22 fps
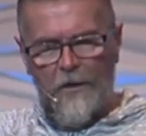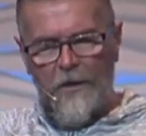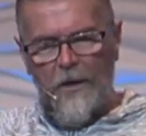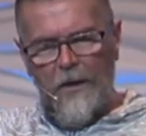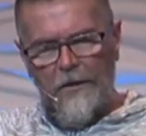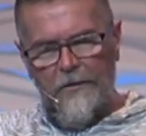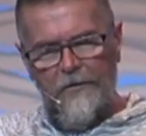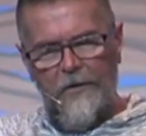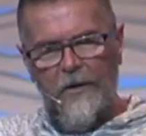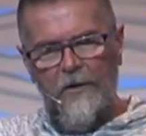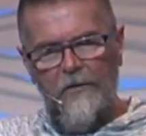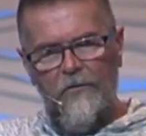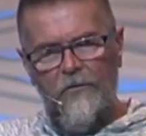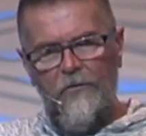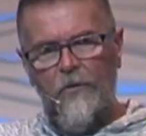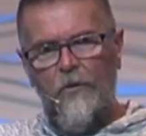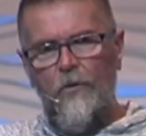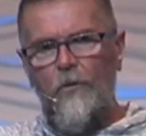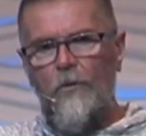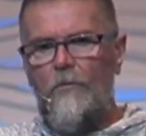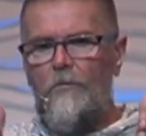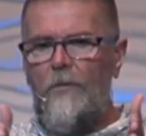God takes
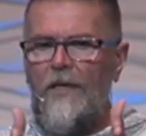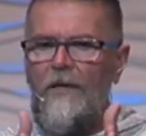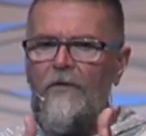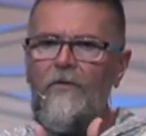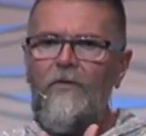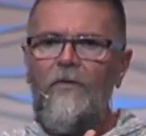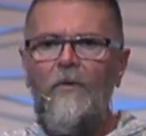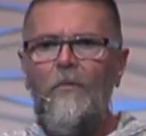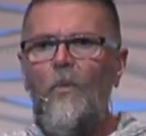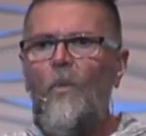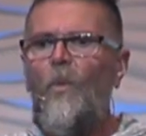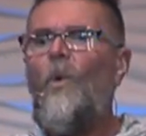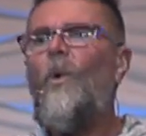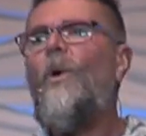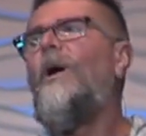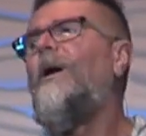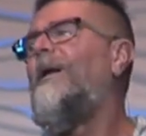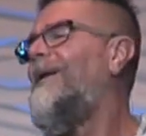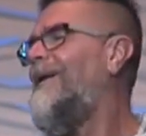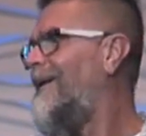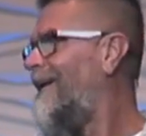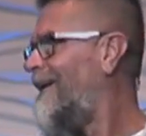two and makes them
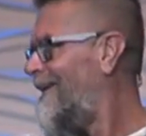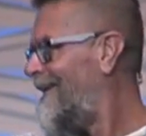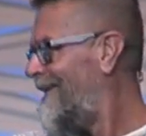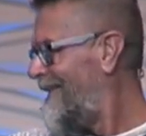one.